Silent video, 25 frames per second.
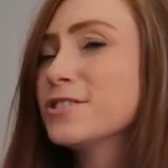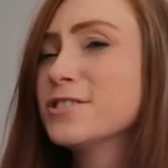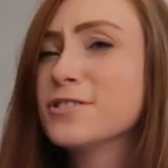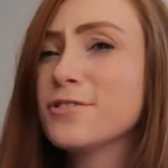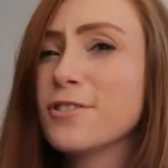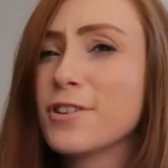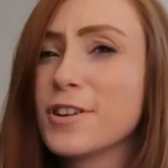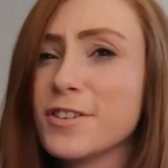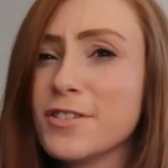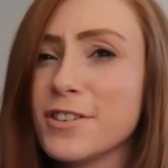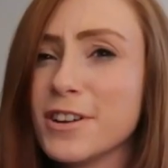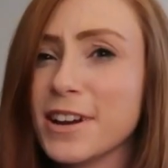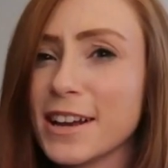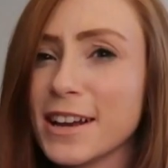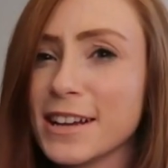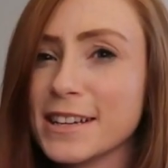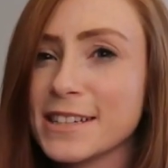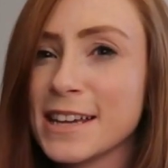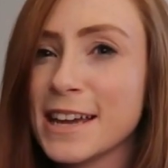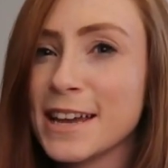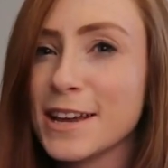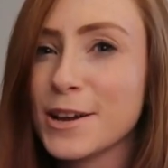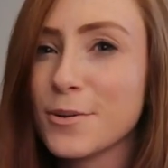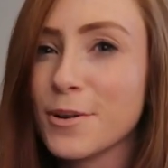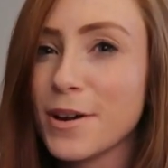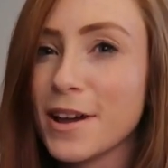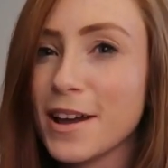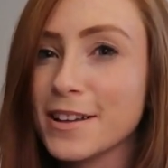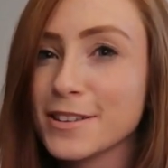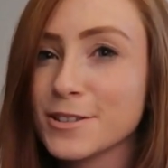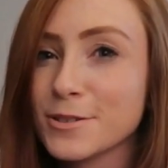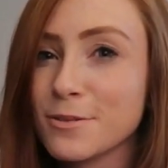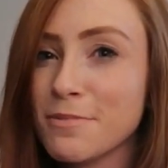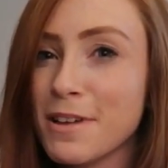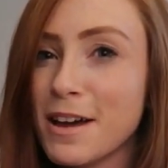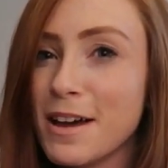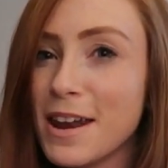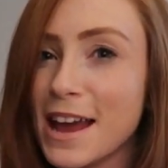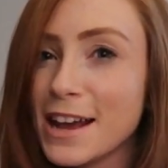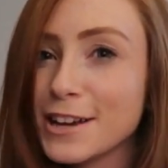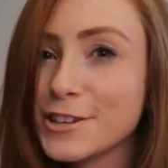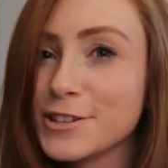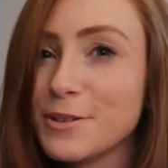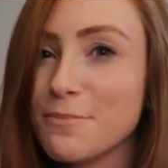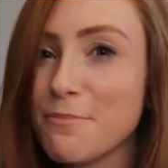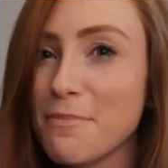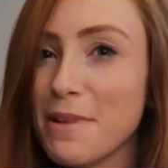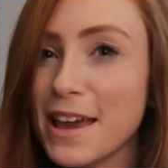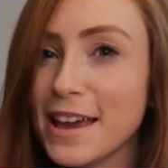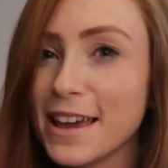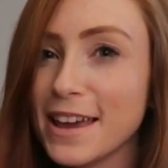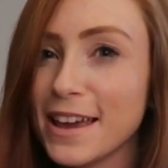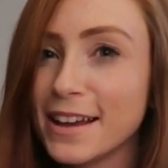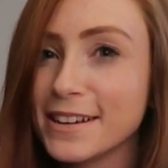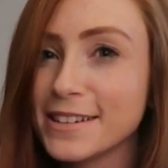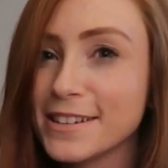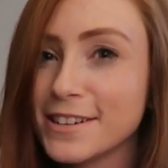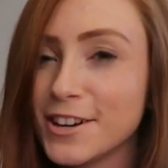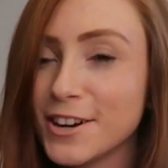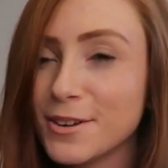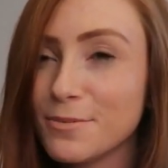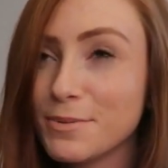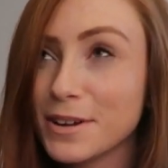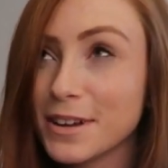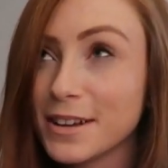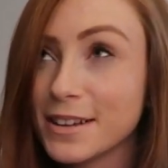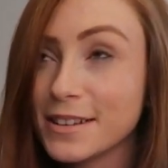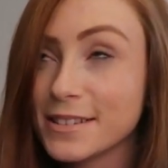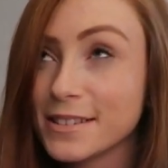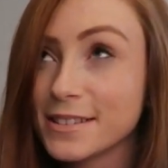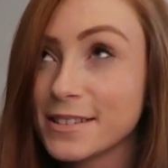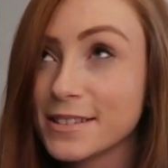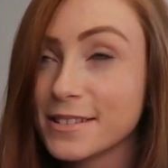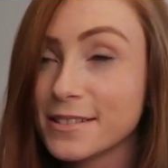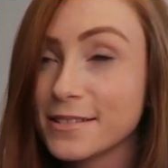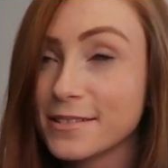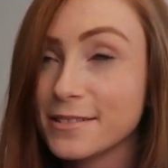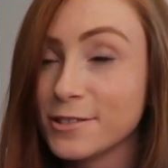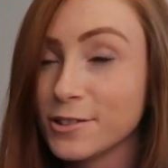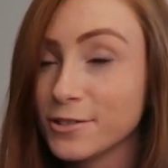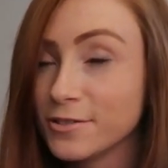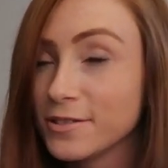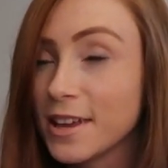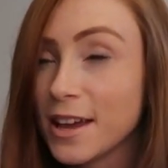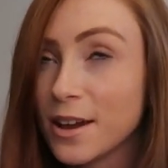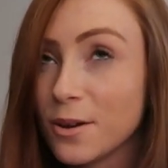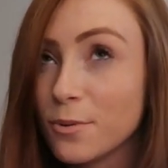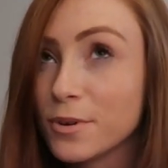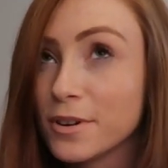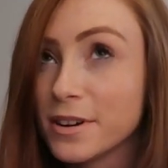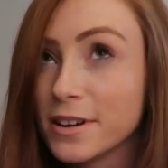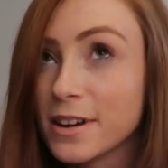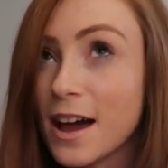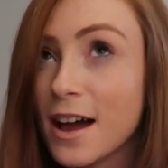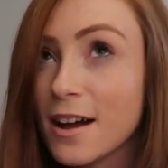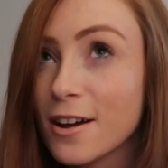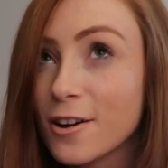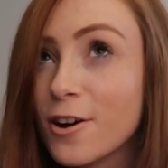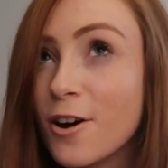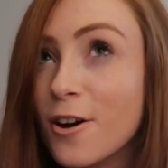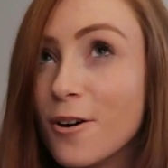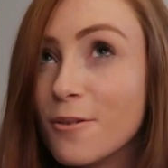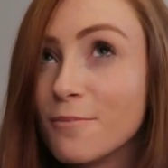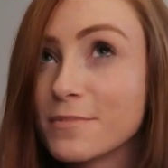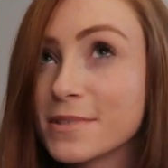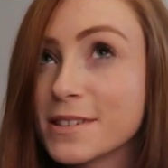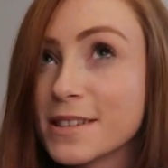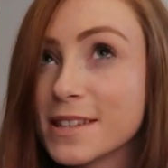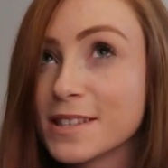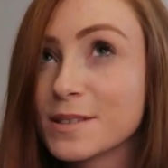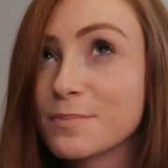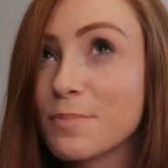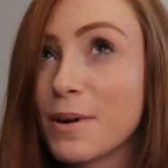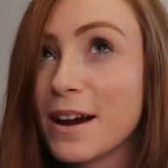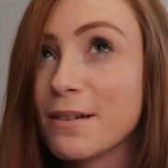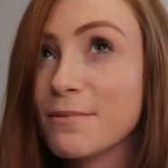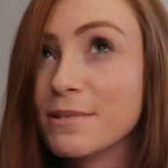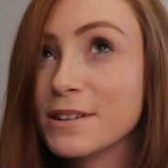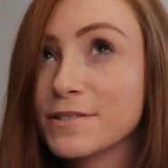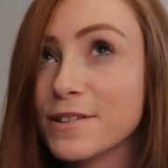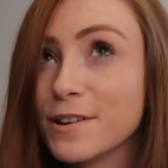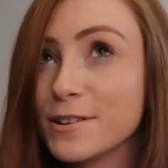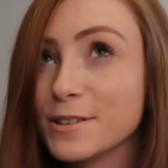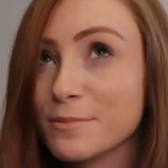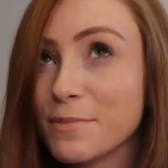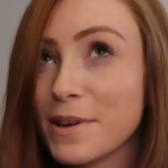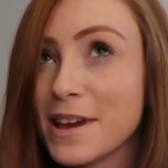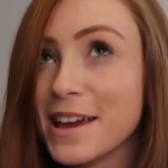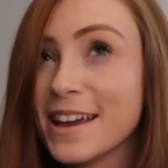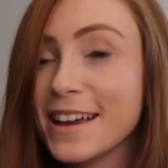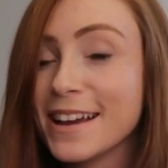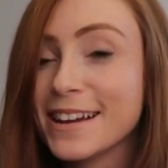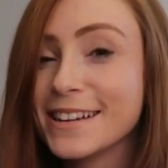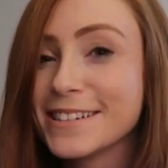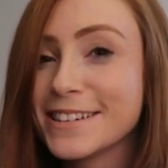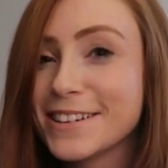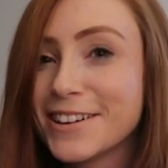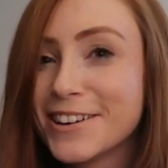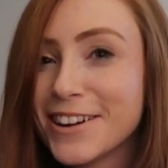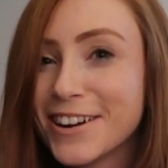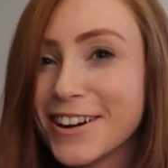just ordering like a takeaway, so I'm not actually making a dinner because they would not come to this apartment if I was making a dinner.